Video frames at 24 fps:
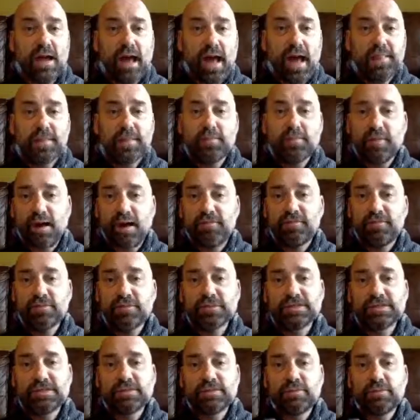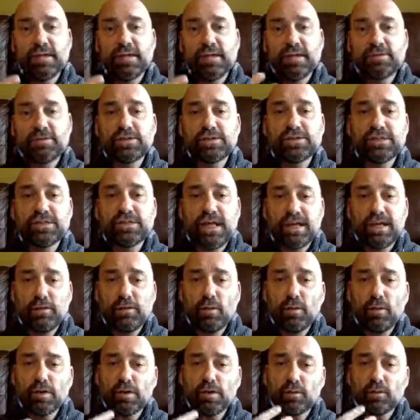And preference is where you state
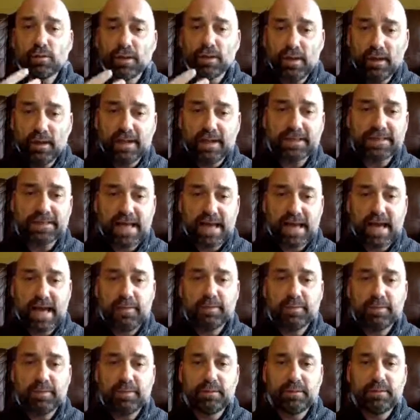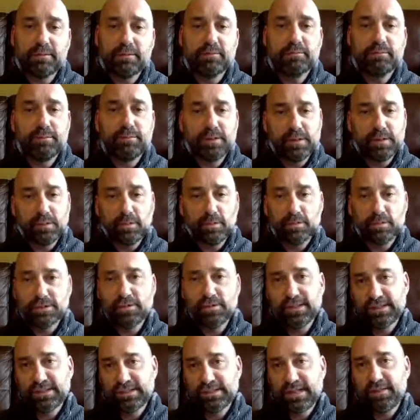what you would like to happen, but you
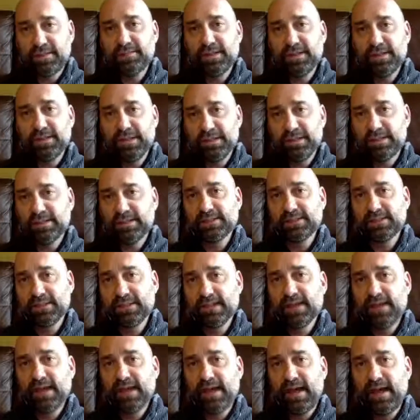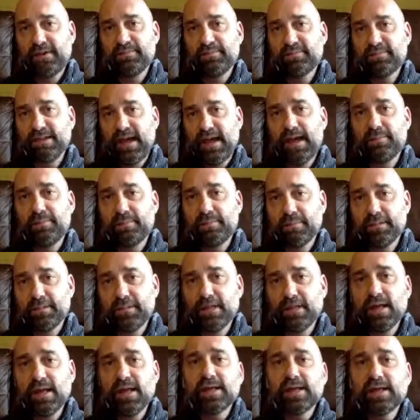also accept that it doesn't have to happen.
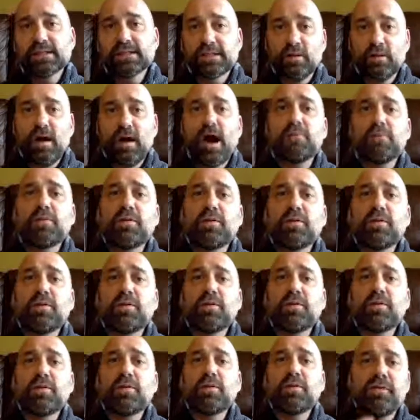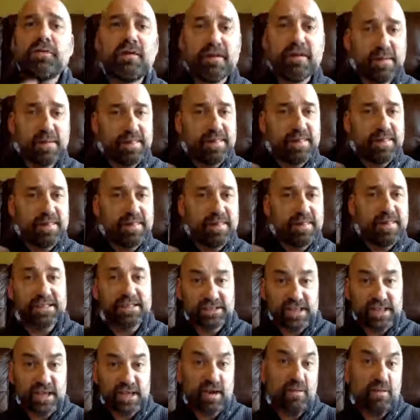So I prefer it when
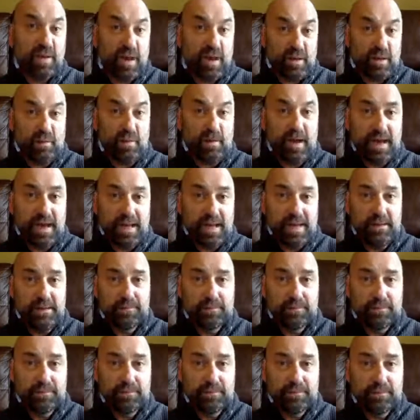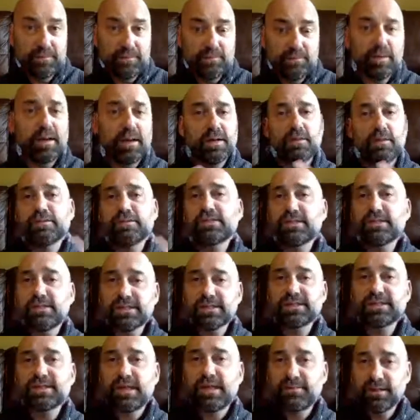things go my way, but I also
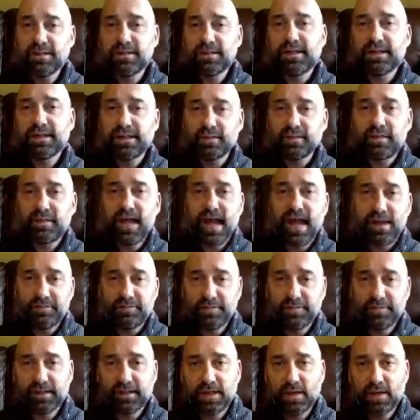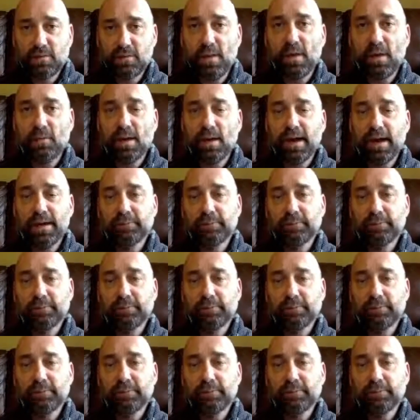accept that they don't have to go my way.